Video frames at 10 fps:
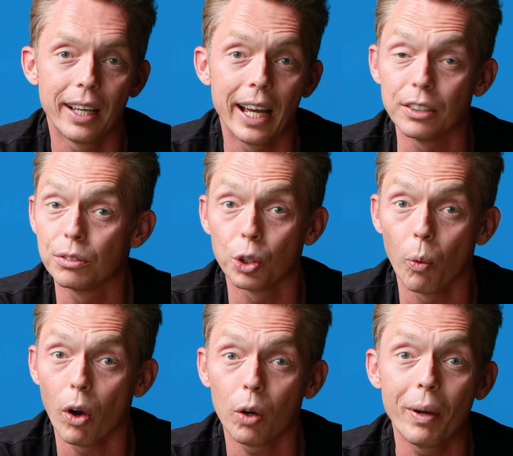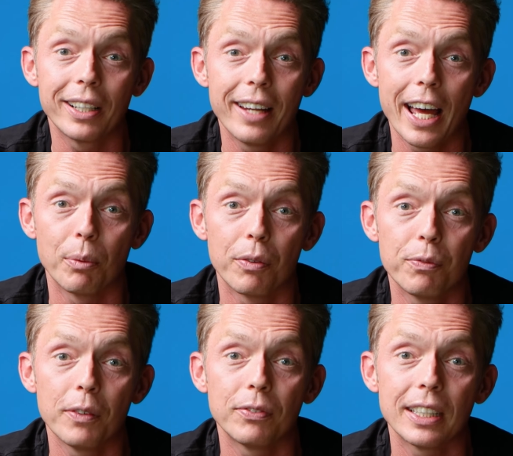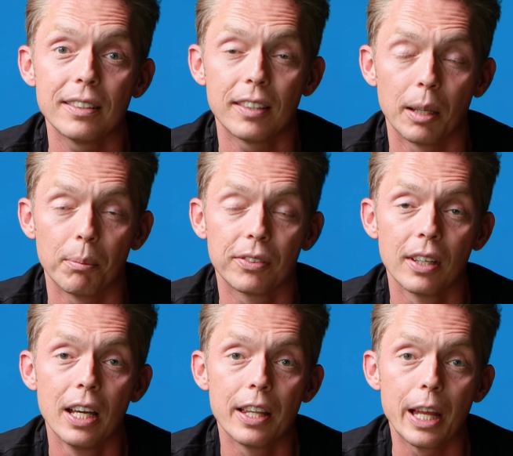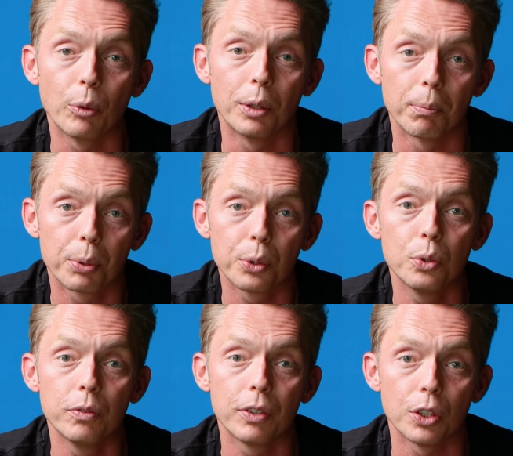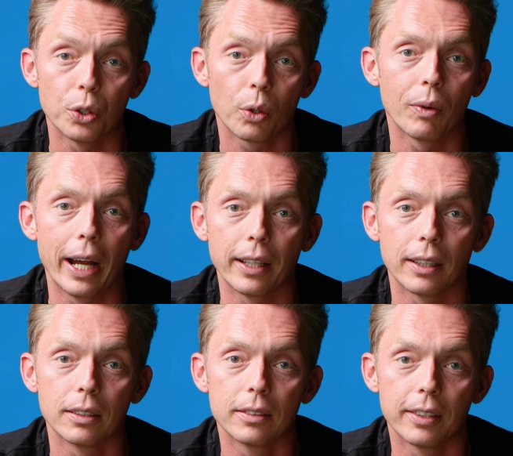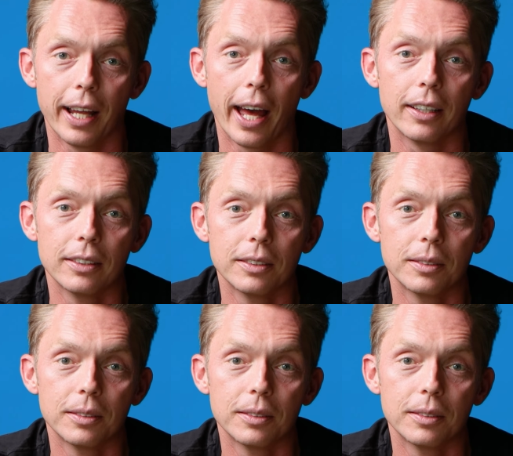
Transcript: And you'll walk away today with 15 tips that will improve your writing today.